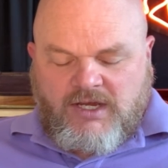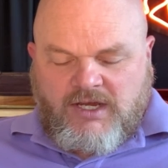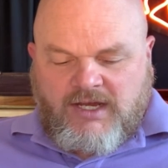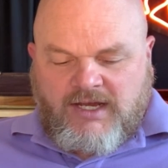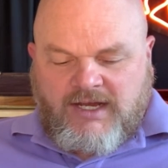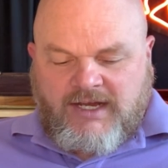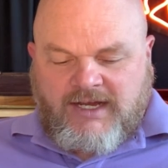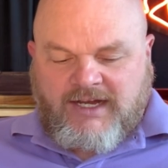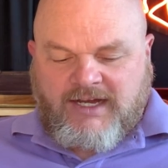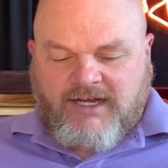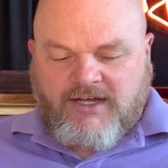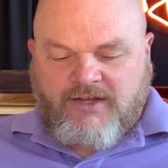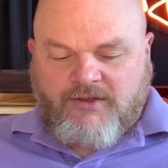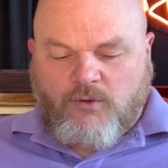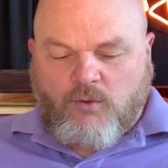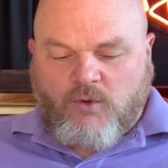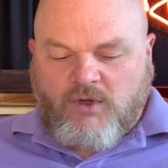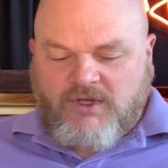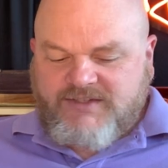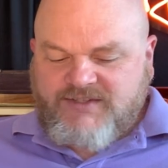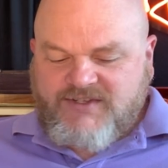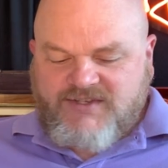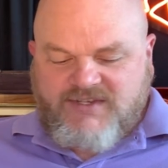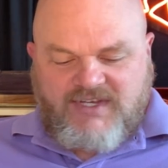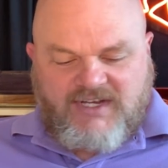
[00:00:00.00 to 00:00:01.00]
The
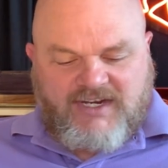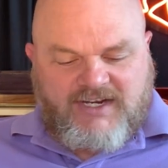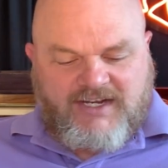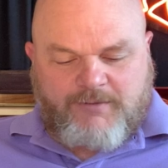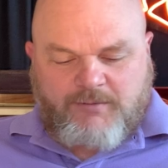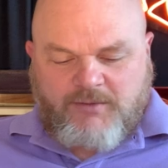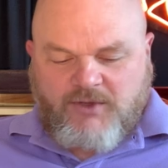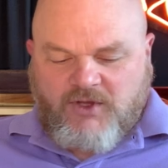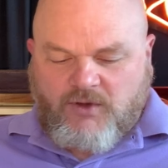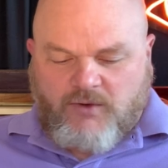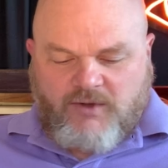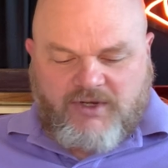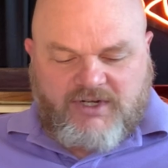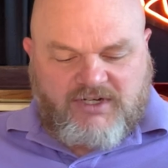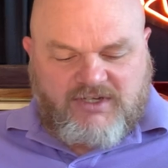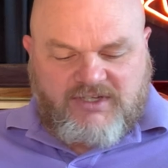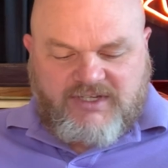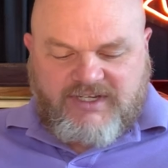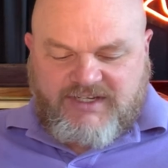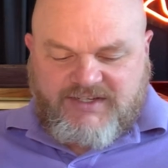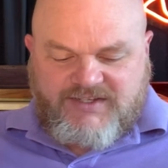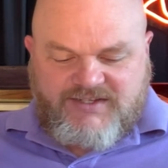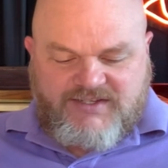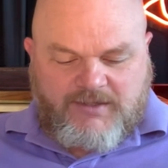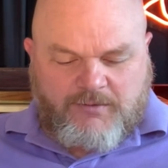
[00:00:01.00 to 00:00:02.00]
ones that I'm going to
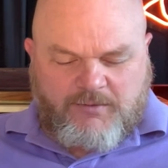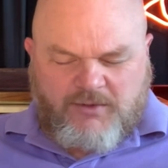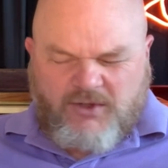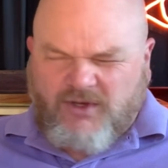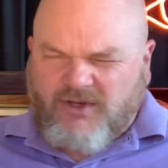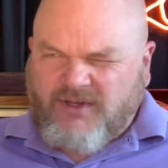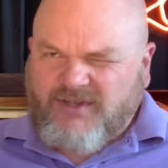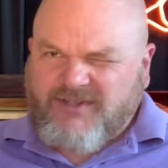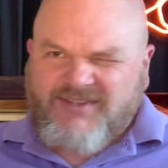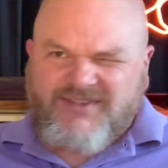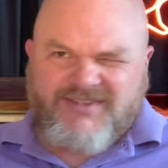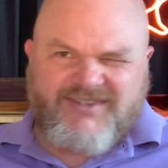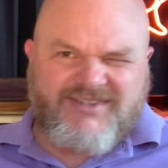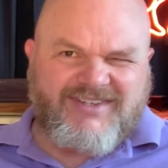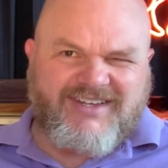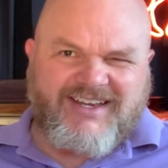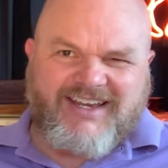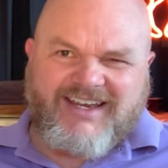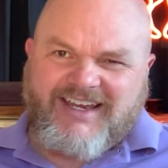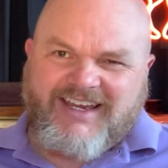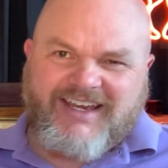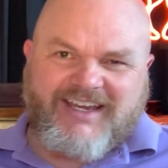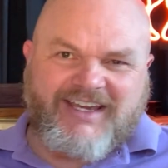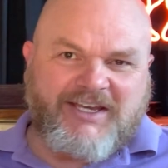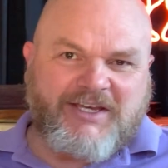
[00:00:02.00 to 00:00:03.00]
list, I'm going to
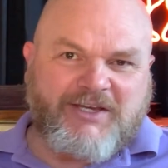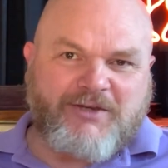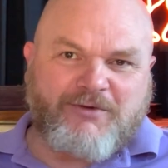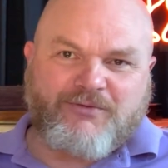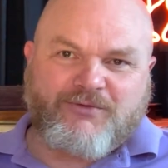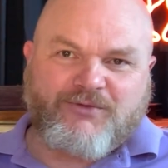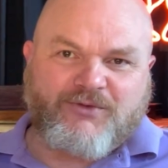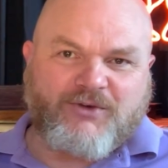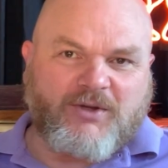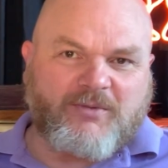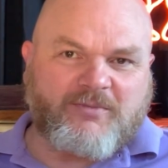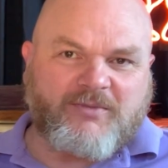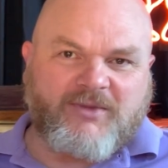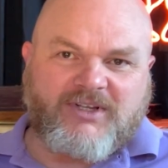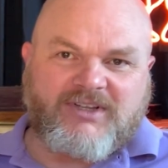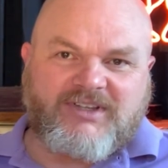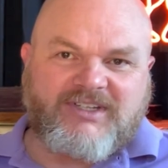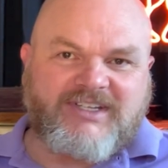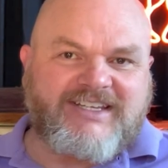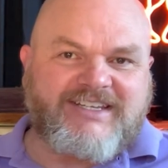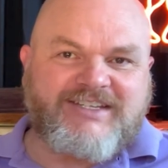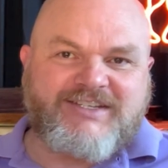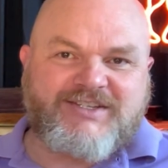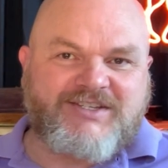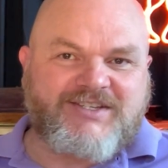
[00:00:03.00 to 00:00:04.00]
say from the
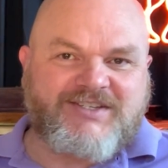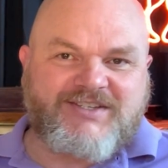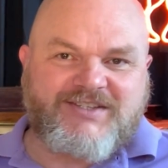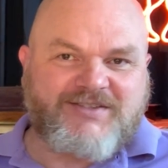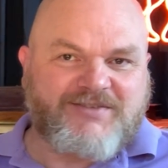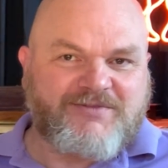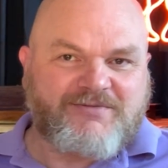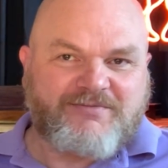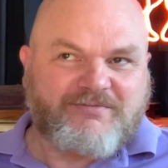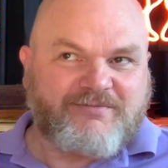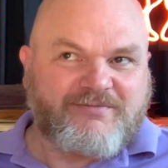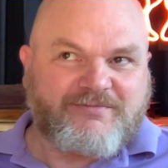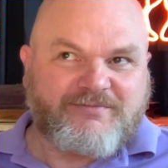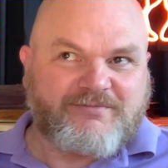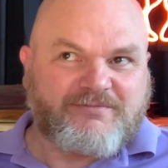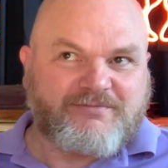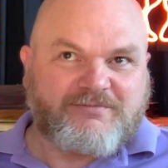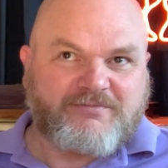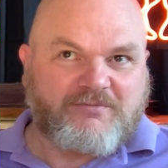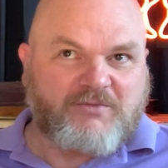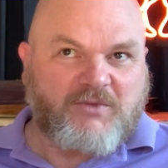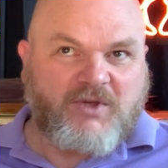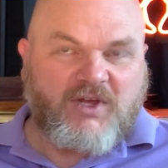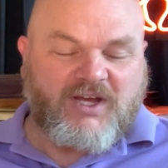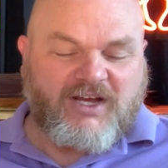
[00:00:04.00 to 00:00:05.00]
least
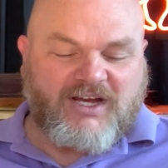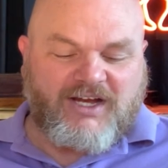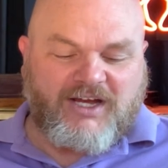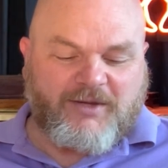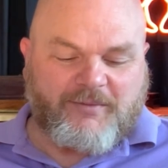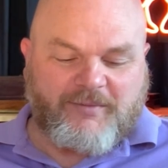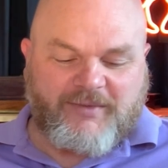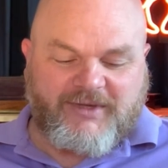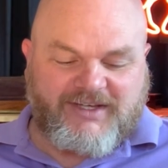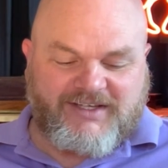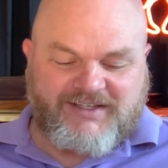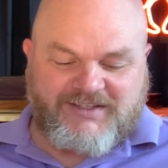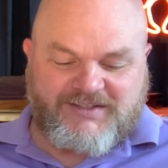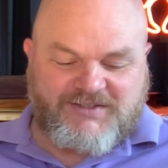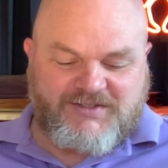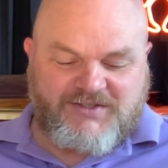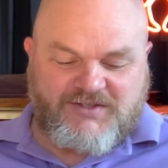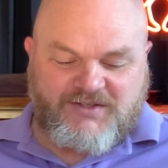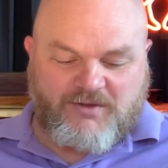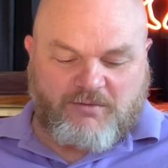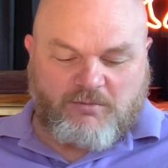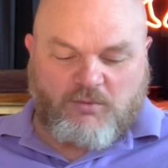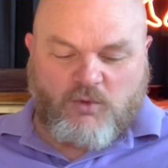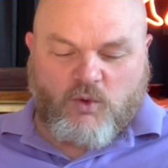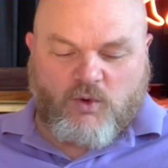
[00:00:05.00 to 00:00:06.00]
common to
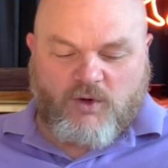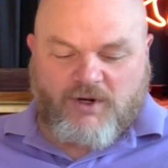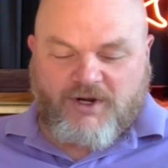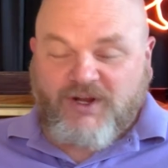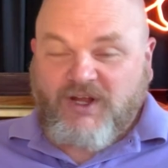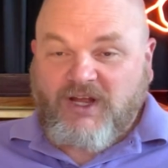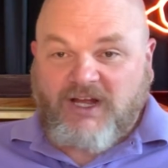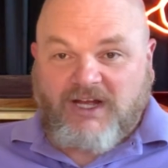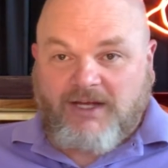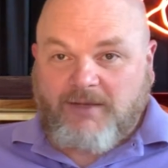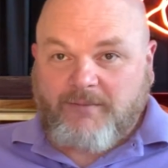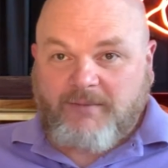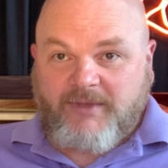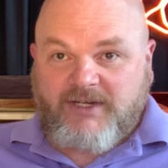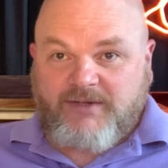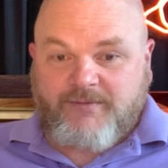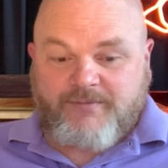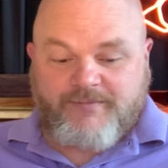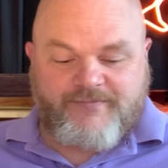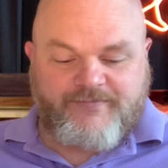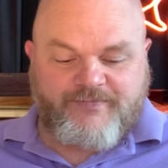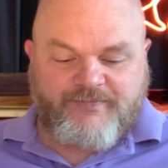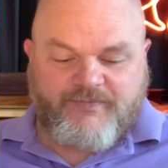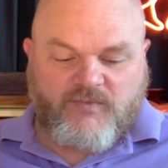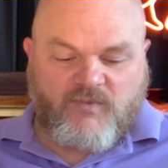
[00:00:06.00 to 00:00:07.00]
the more common,
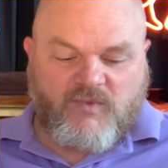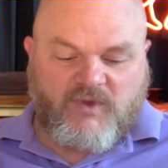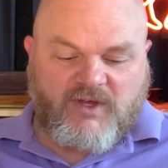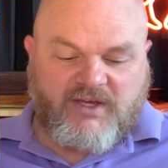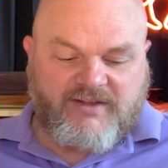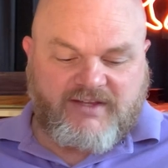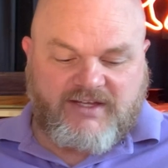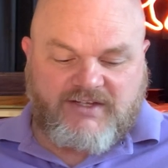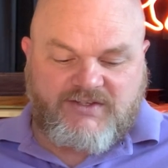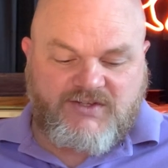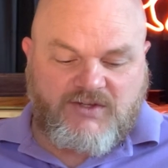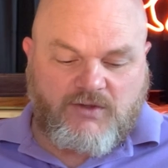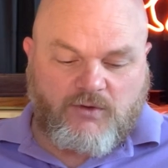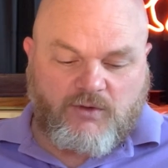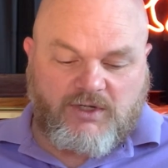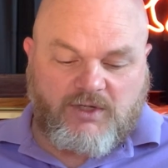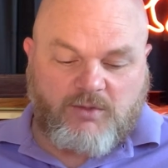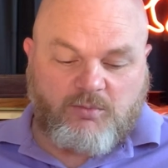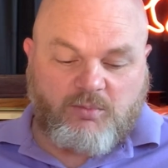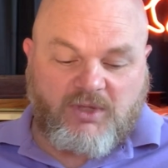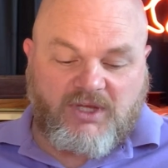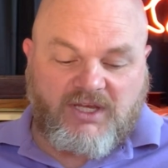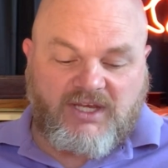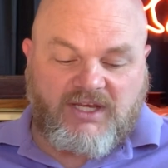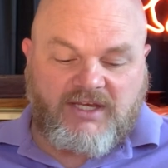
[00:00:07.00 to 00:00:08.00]
and that's going to
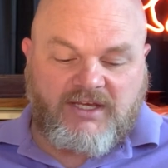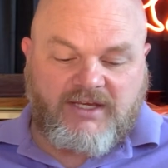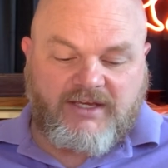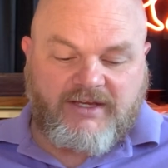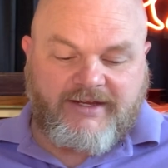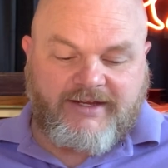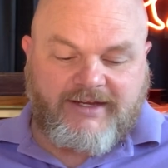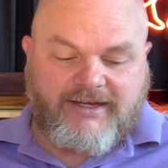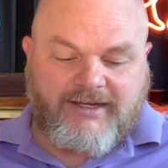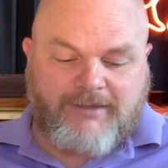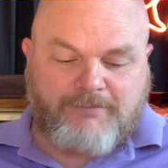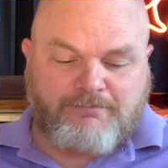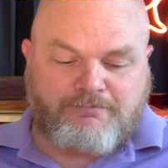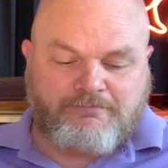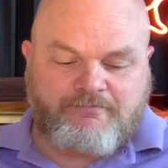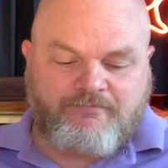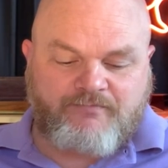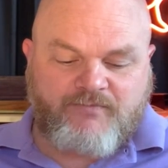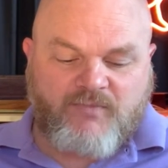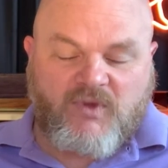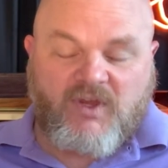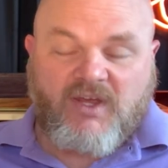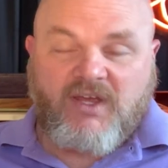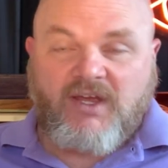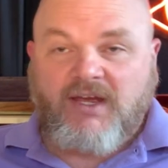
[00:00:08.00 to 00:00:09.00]
be
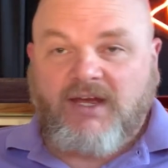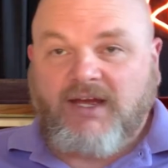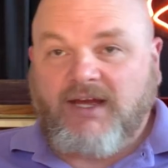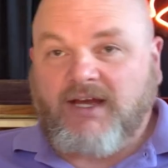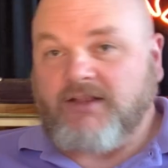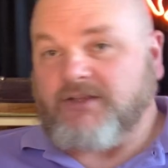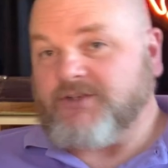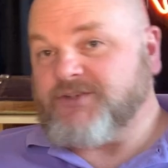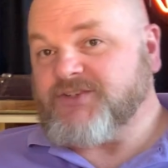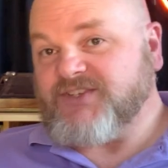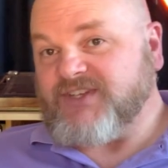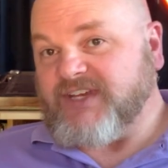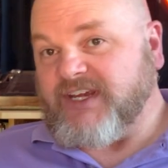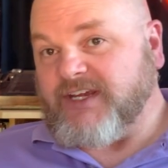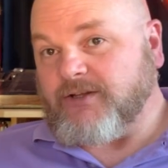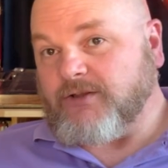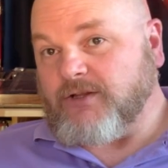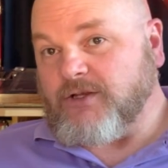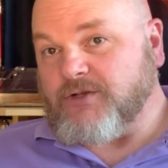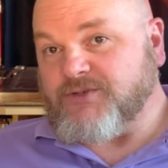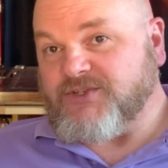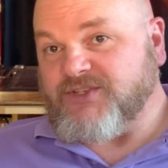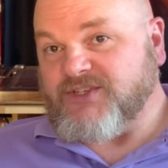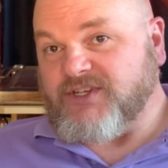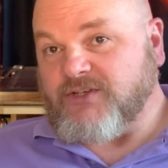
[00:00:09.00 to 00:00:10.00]

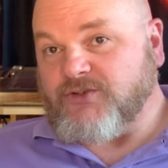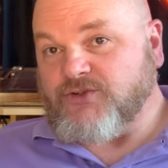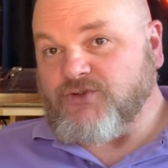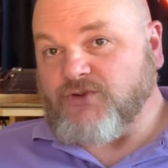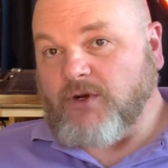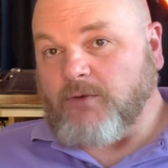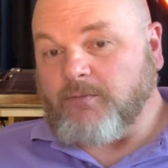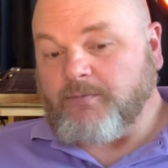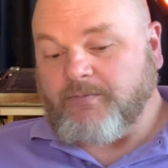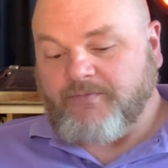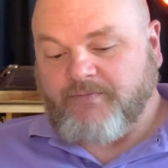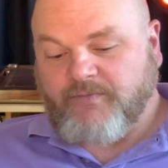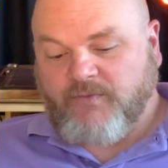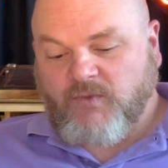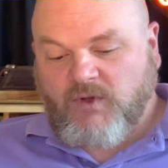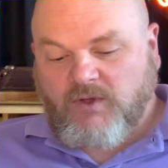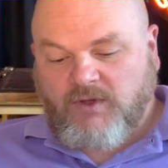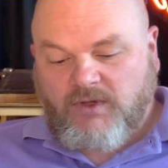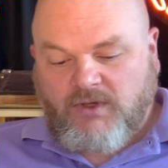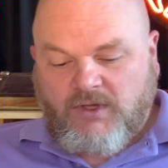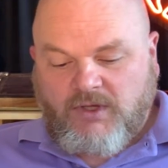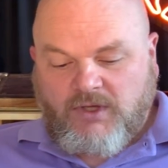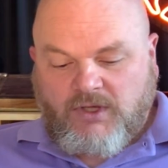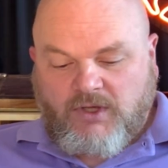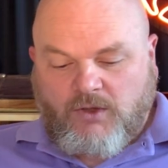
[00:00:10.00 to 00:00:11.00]
Ehlers-Danlos syndrome,
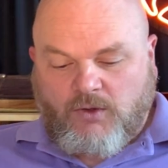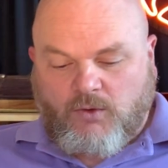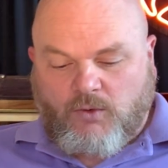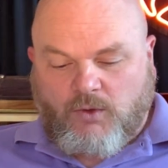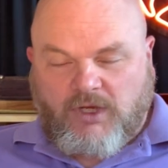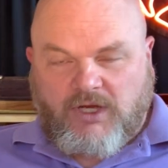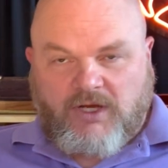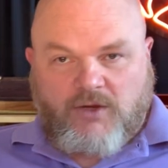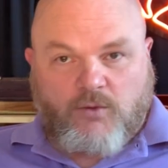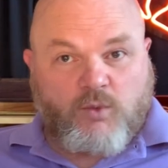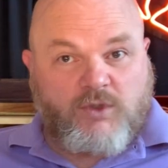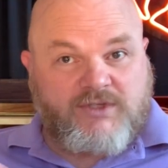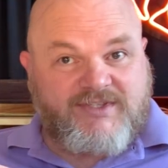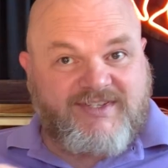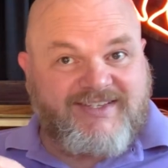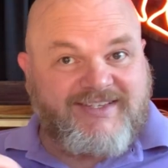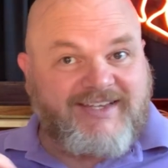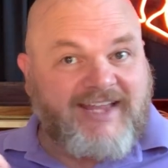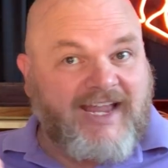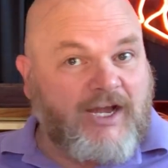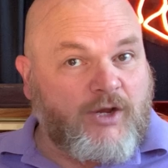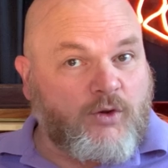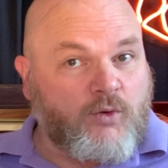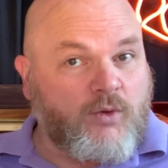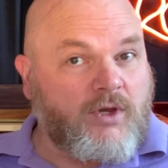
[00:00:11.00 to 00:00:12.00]
what's
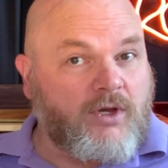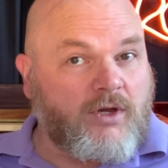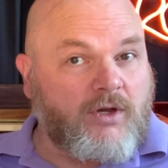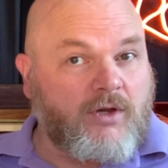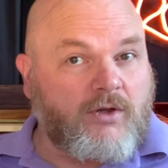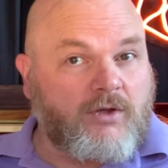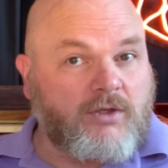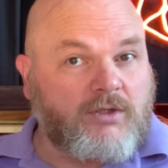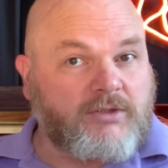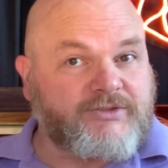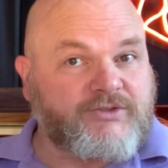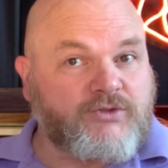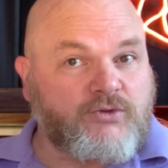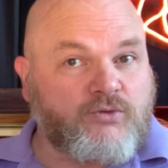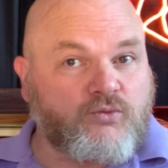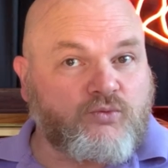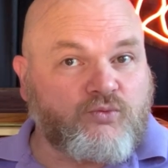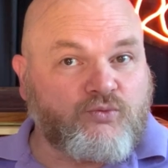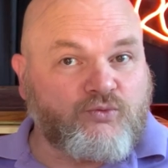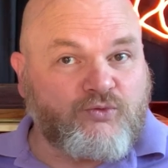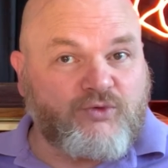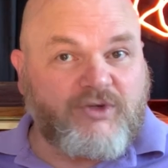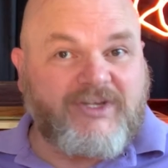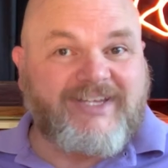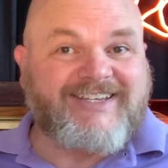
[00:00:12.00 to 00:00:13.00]
now called
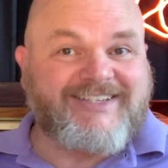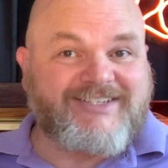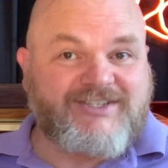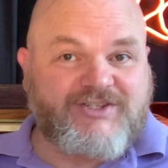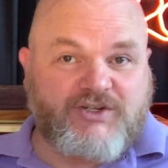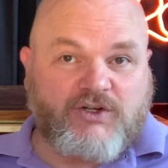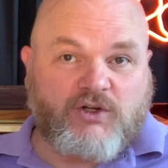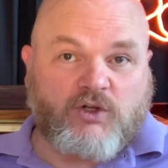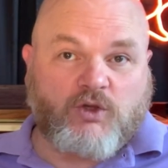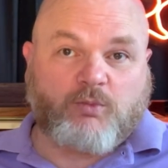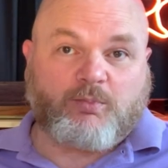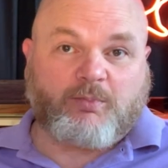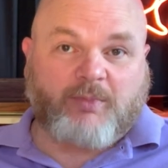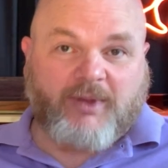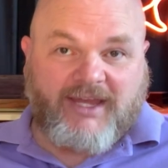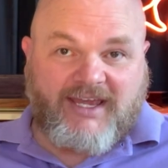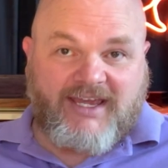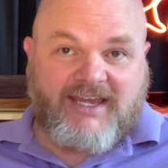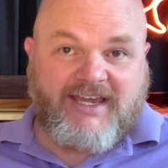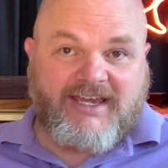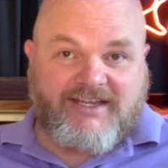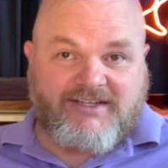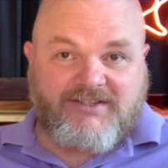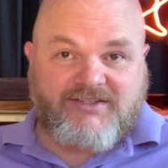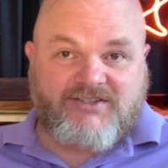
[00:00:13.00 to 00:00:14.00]
regional
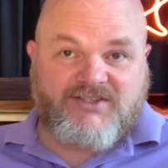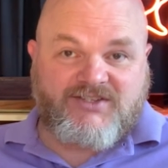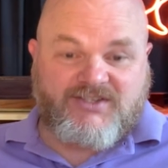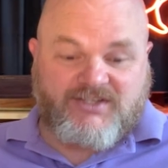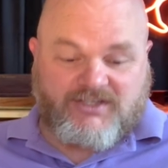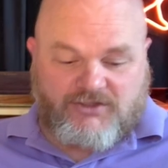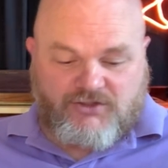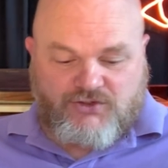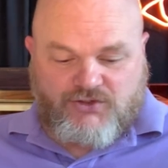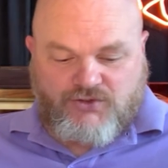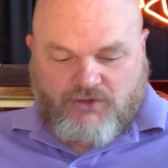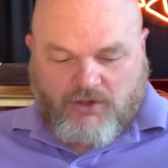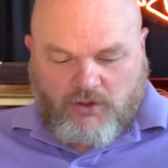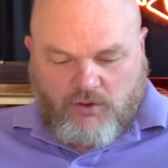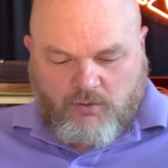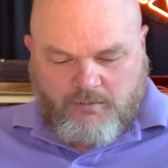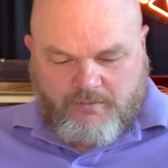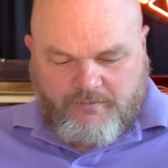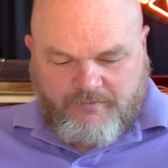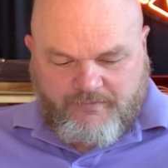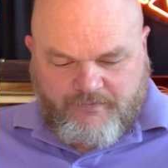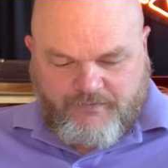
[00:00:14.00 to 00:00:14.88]
pain syndrome,